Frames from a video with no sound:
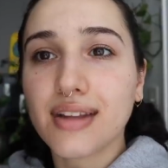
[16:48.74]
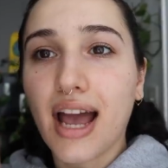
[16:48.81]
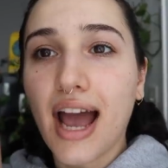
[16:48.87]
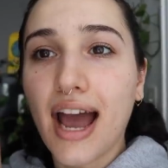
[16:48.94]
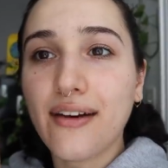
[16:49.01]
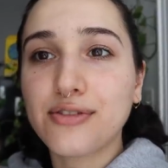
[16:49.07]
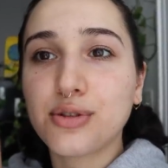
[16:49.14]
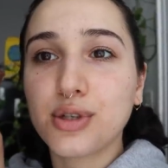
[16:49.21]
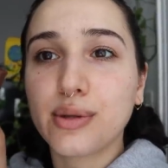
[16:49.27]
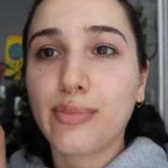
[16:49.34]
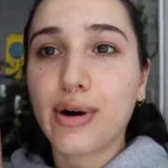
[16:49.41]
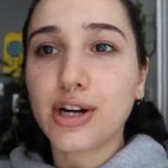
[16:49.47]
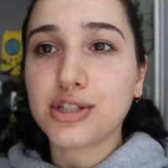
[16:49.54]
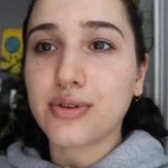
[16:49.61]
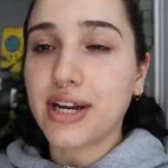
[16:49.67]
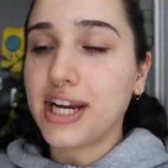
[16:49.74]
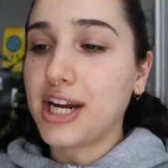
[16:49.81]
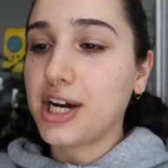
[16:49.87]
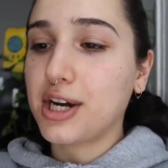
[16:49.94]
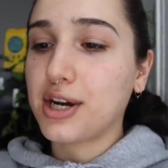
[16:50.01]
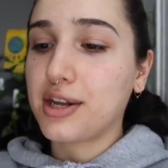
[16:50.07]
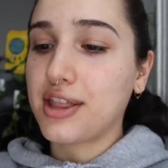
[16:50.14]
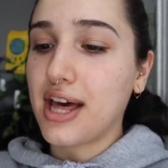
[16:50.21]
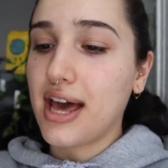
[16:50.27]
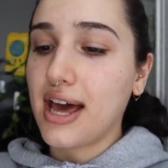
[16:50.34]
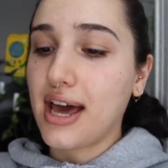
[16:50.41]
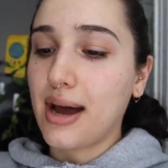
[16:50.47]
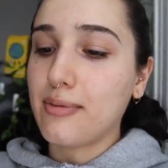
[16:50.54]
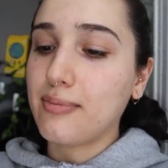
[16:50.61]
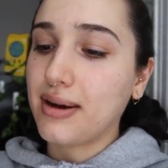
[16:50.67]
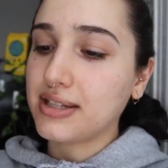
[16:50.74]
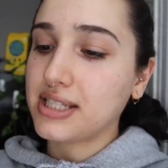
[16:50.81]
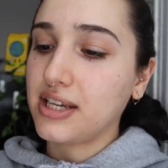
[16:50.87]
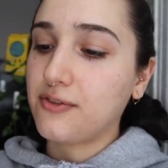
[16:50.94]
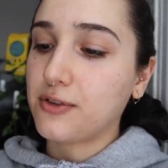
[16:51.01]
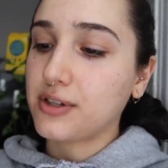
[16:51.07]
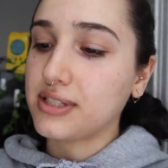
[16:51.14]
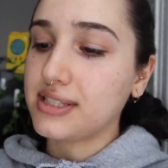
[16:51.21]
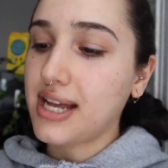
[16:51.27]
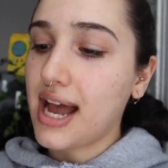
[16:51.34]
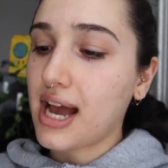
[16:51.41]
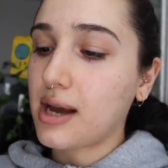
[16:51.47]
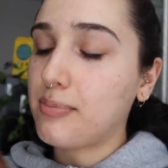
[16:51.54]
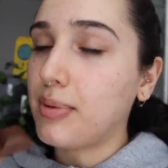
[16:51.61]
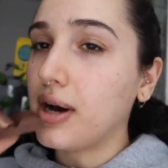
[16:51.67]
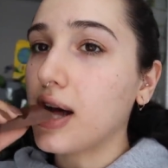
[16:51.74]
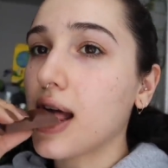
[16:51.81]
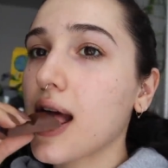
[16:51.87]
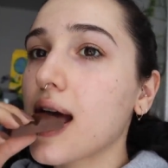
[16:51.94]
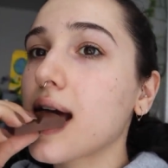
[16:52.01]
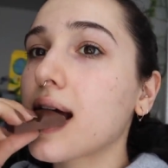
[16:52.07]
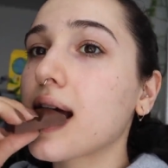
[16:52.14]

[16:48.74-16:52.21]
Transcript: I have 2 of the bars right here that I'm about to eat for a snack, but